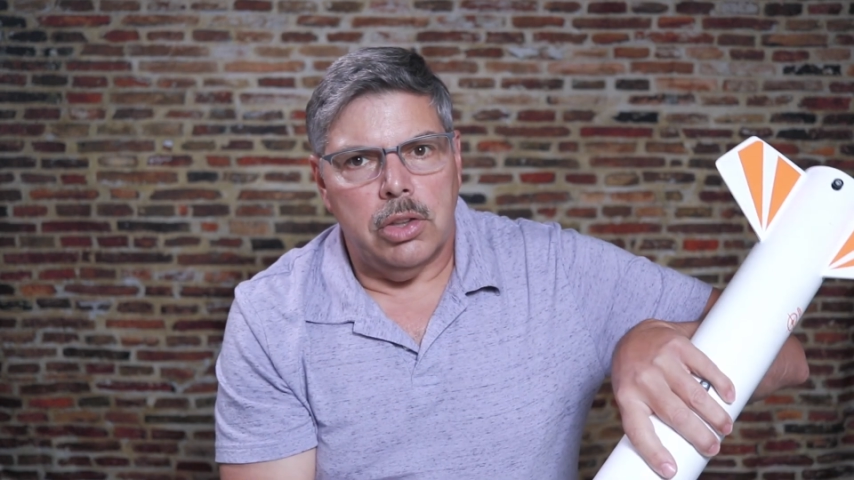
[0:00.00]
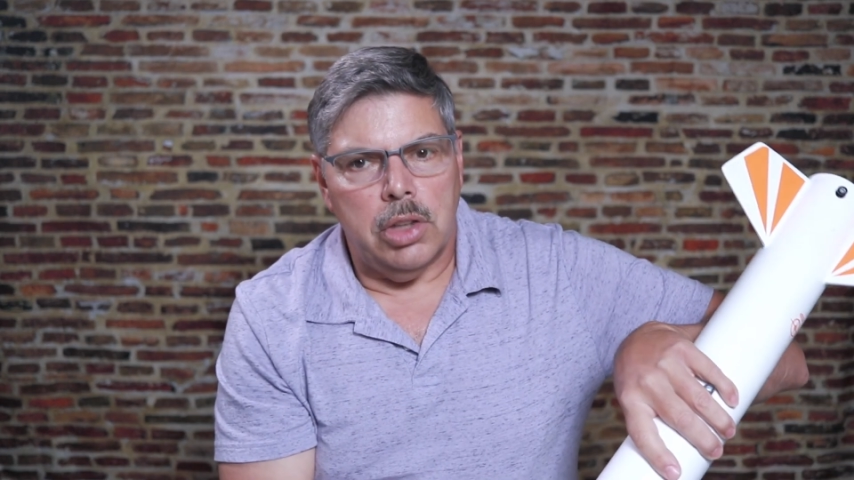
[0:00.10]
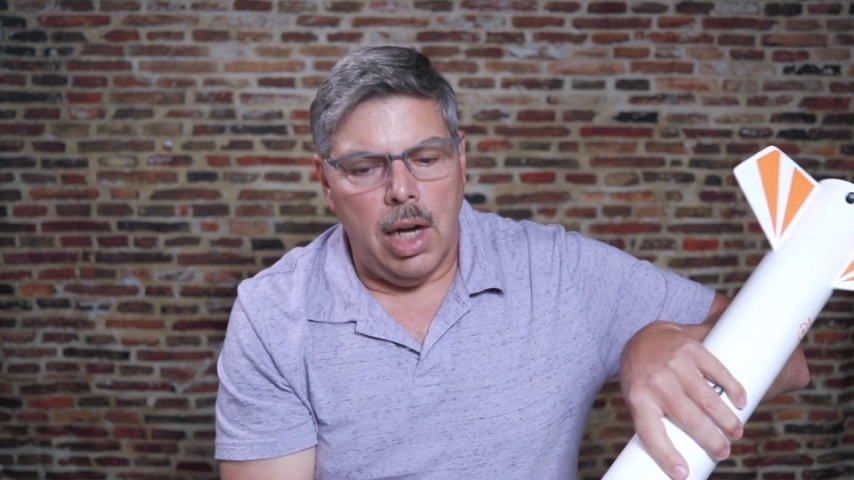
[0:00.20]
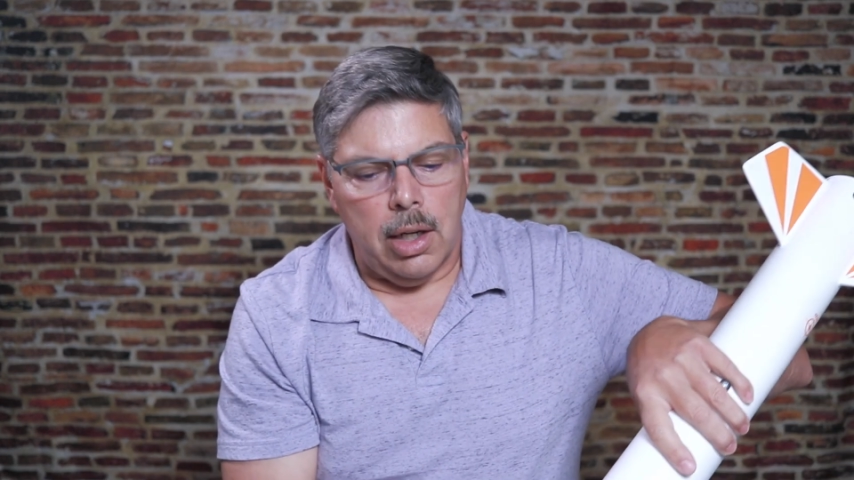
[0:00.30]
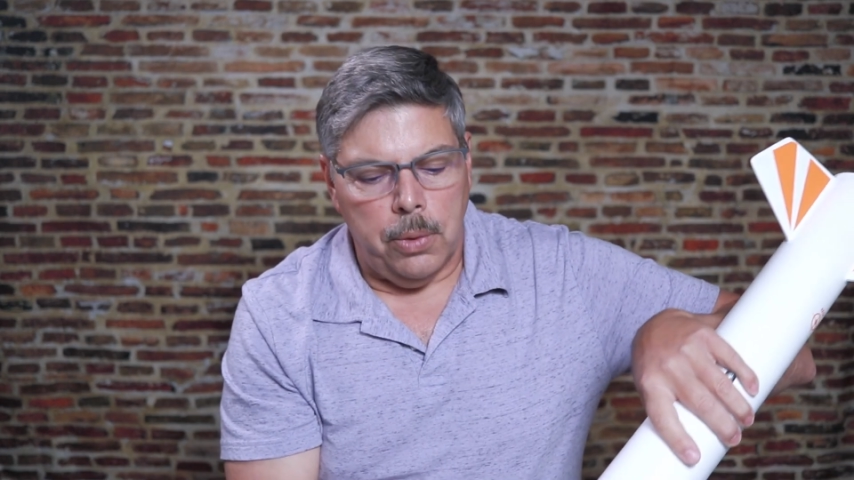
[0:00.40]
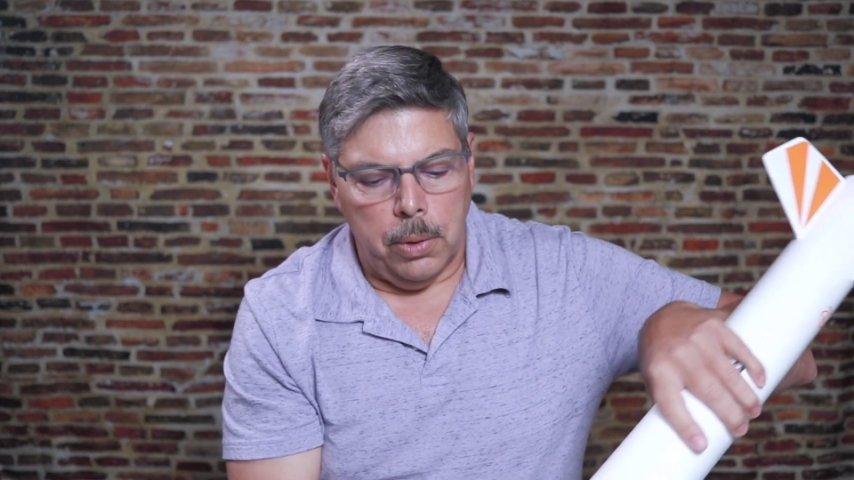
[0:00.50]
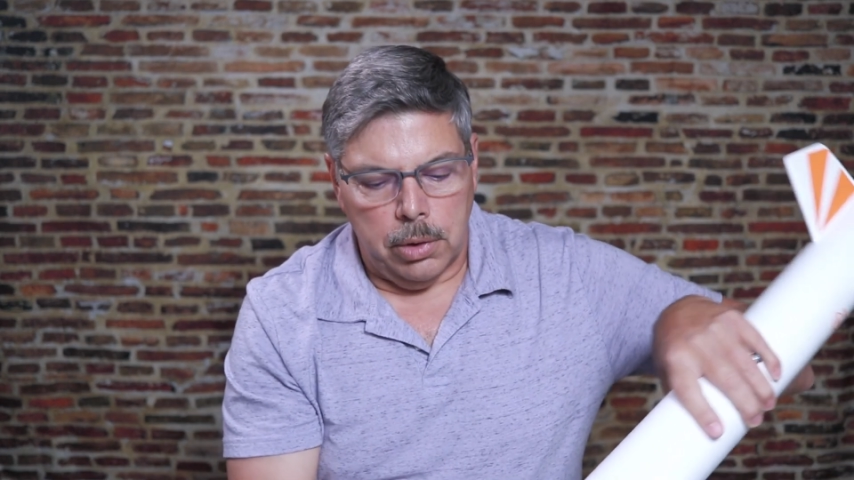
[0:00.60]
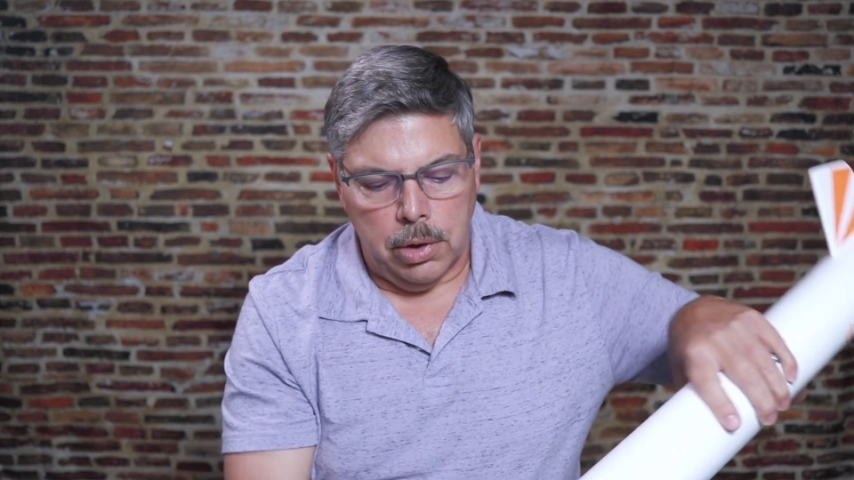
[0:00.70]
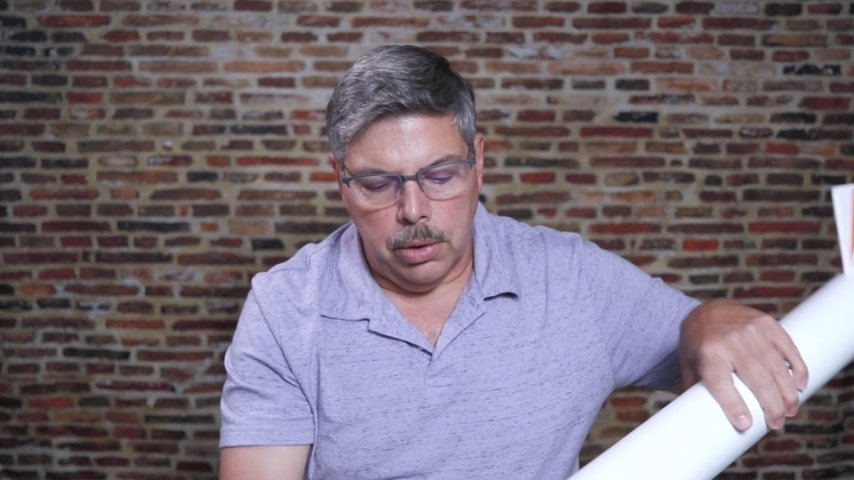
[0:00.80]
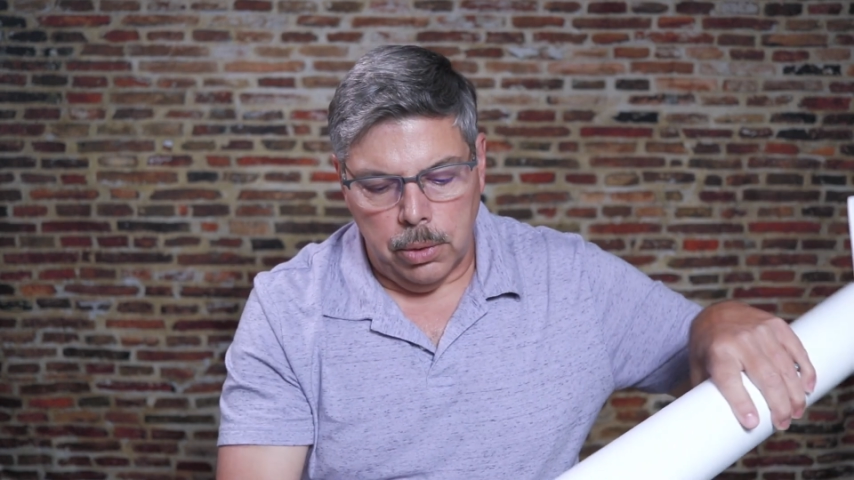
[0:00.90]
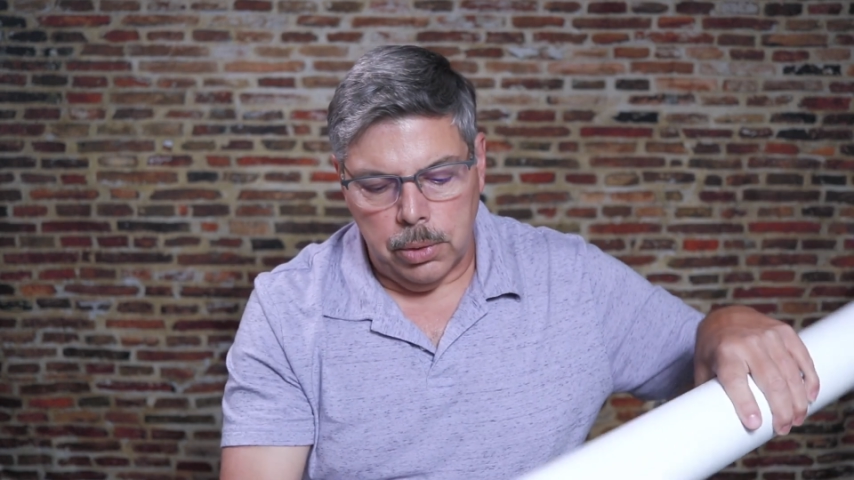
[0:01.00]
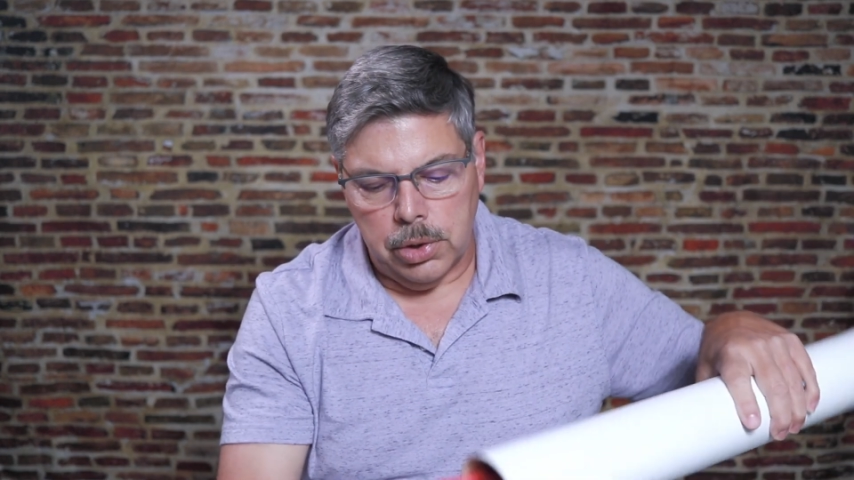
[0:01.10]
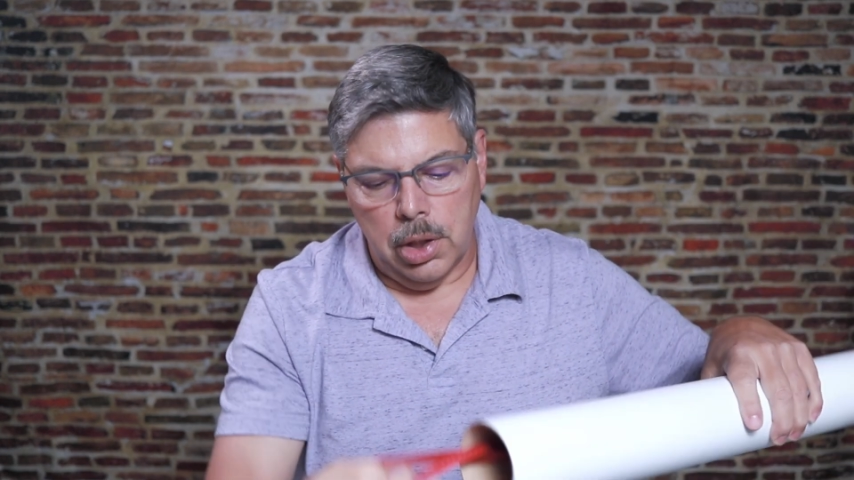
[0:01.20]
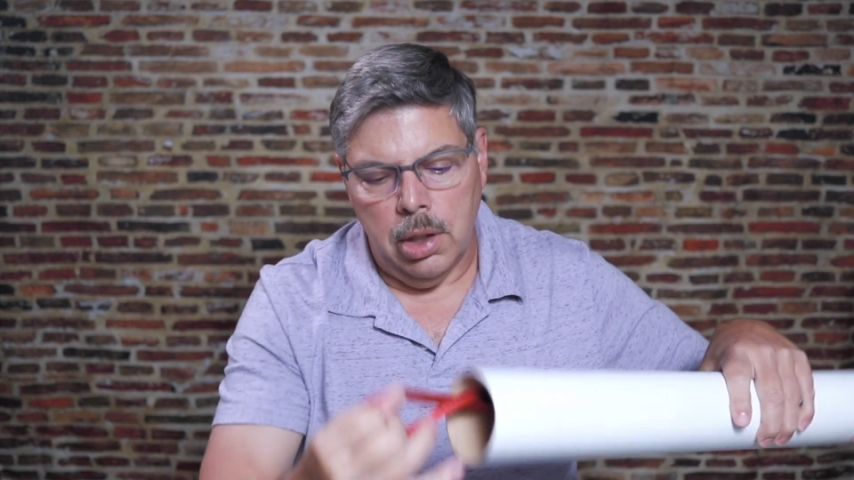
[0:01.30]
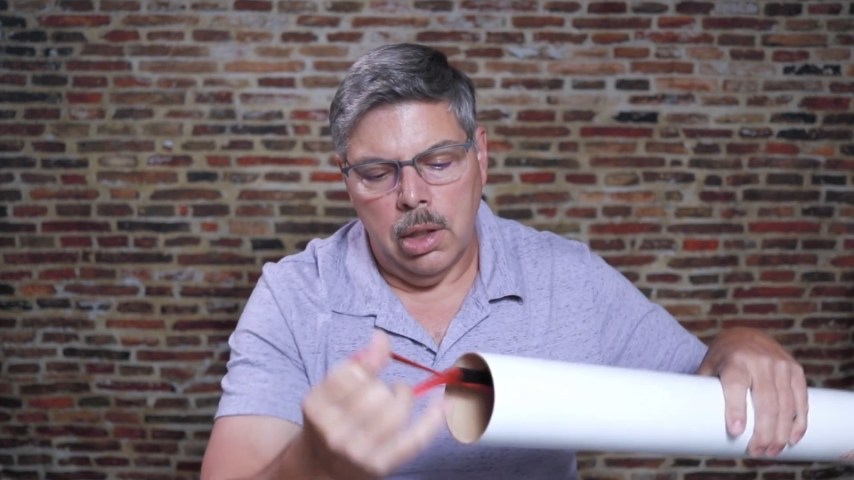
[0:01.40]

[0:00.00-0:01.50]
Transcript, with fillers: shock cord goes,